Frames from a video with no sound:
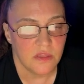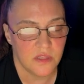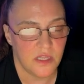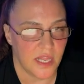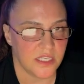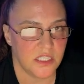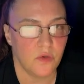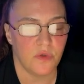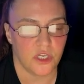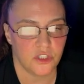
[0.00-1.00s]
the next
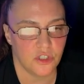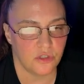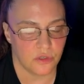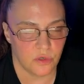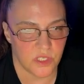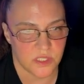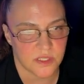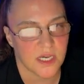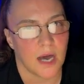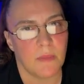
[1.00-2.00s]
thing we need to do is
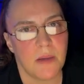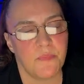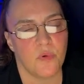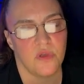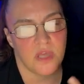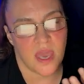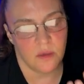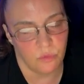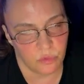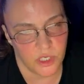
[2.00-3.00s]
come up with
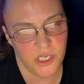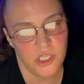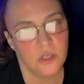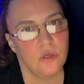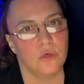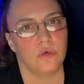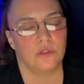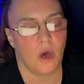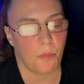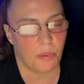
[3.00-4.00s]
a really
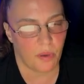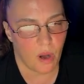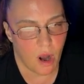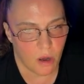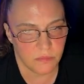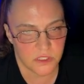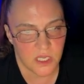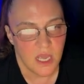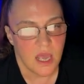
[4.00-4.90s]
good prompt